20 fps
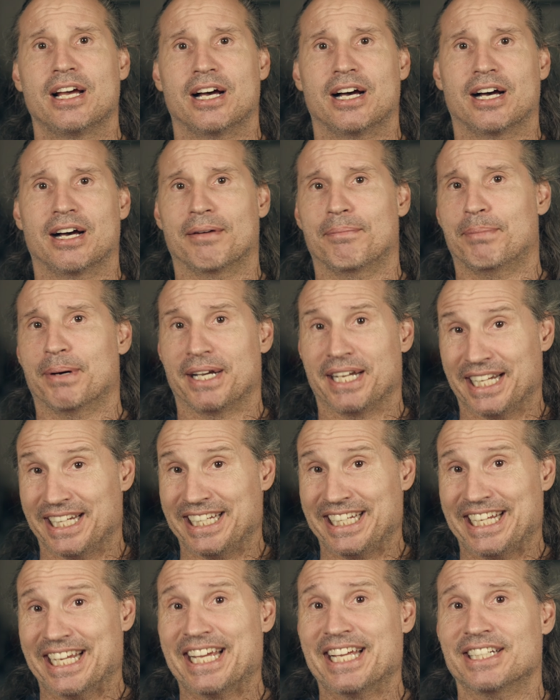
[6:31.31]
but
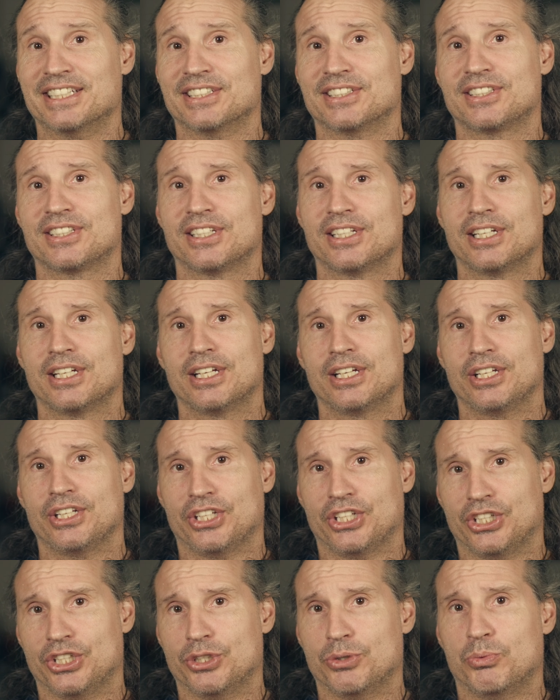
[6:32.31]
in the end,
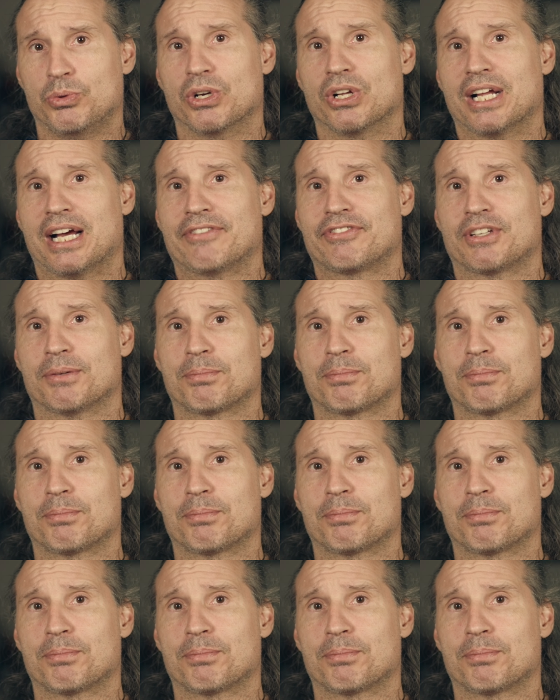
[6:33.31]
you will have